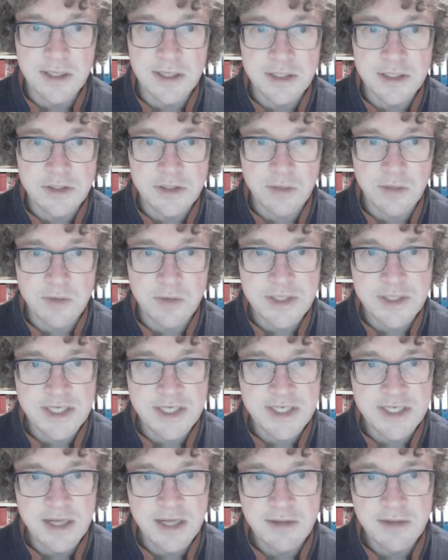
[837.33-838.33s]
stock price
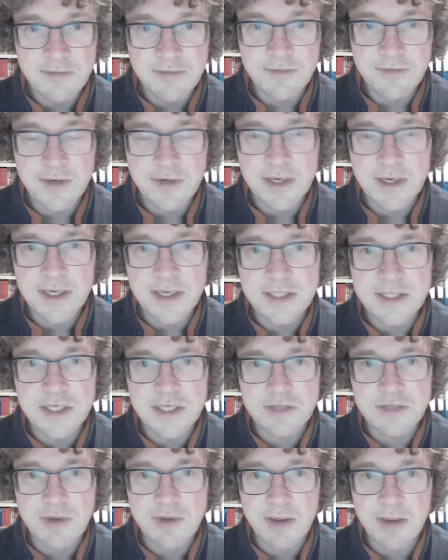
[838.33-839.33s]
itself is
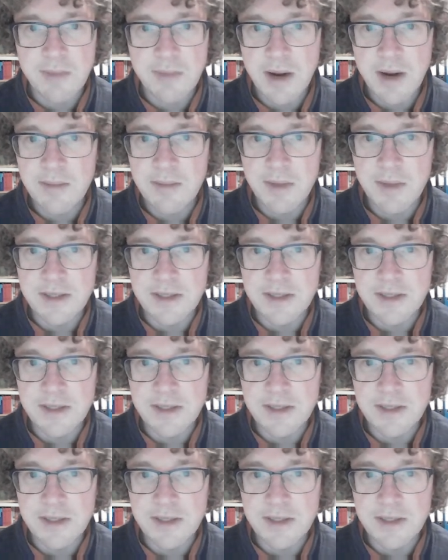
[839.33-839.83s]
described by